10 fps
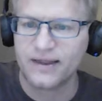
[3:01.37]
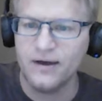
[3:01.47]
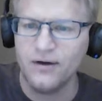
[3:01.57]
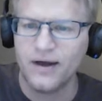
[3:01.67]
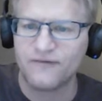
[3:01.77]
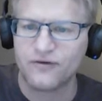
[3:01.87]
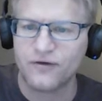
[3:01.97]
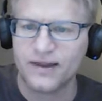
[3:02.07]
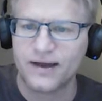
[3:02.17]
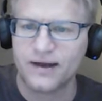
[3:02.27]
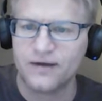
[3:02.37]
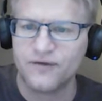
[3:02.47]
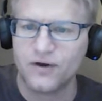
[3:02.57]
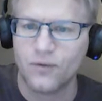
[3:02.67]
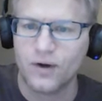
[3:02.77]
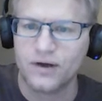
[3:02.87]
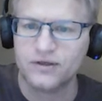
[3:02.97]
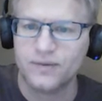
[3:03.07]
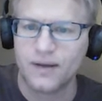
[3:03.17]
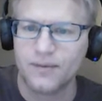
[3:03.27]
in. You don't have to write that in if you don't want
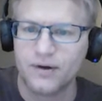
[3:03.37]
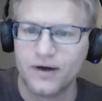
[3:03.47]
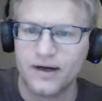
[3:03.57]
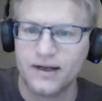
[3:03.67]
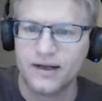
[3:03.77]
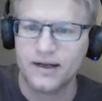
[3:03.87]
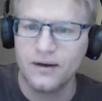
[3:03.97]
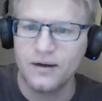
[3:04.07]
to, but I'm going to write it in.